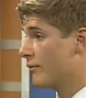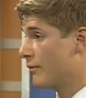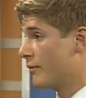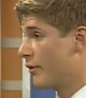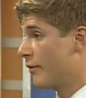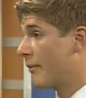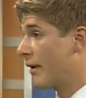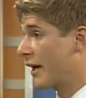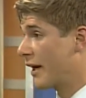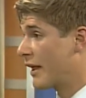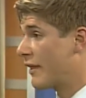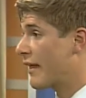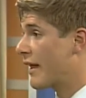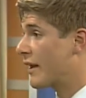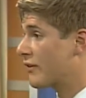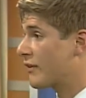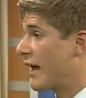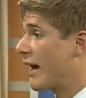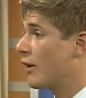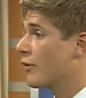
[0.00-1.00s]
the money that
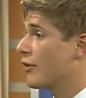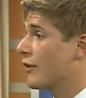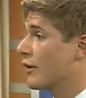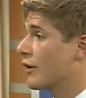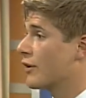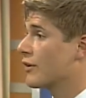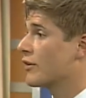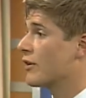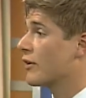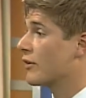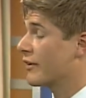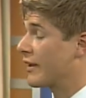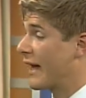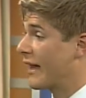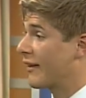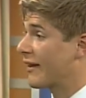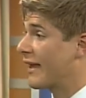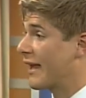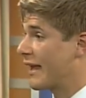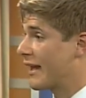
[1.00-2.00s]
is out there
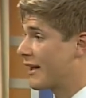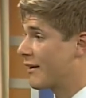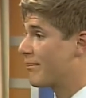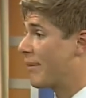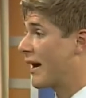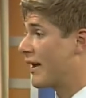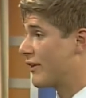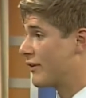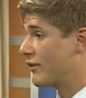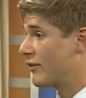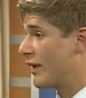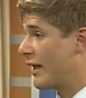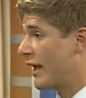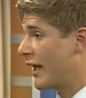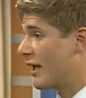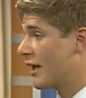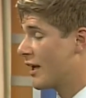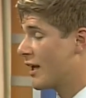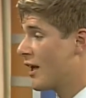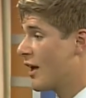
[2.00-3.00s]
allocated by the
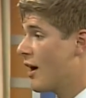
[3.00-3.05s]
state.